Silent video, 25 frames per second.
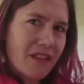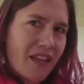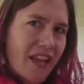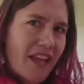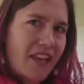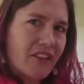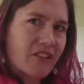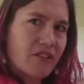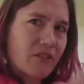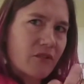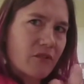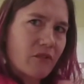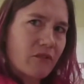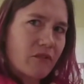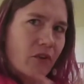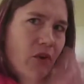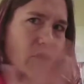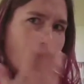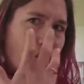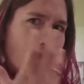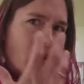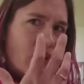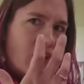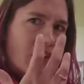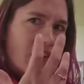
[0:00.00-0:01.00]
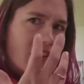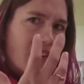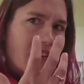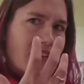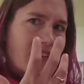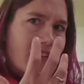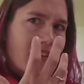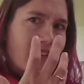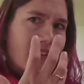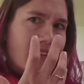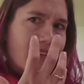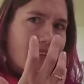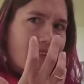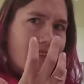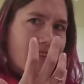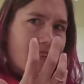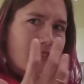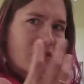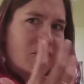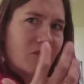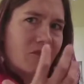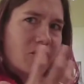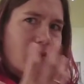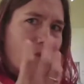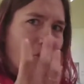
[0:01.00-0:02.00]
and to evoke
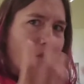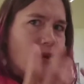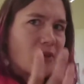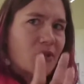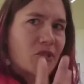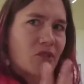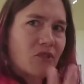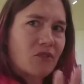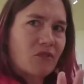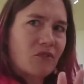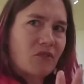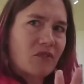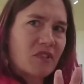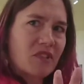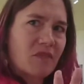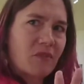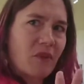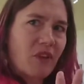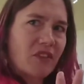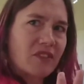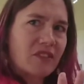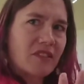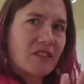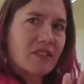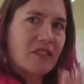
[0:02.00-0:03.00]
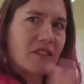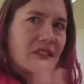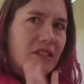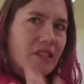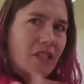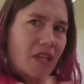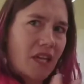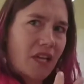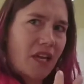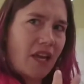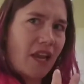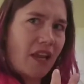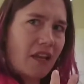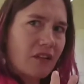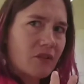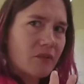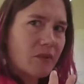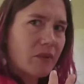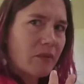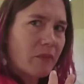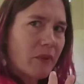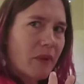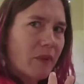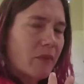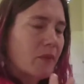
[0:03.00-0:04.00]
sort of emotional responses and to connect
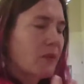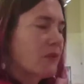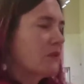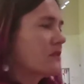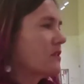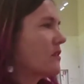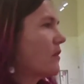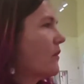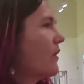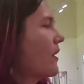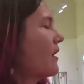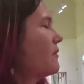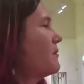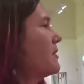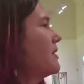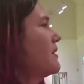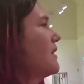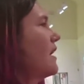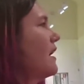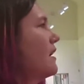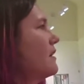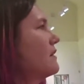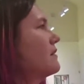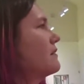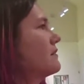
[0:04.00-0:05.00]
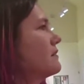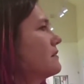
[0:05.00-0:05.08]
with people. So, I mean, that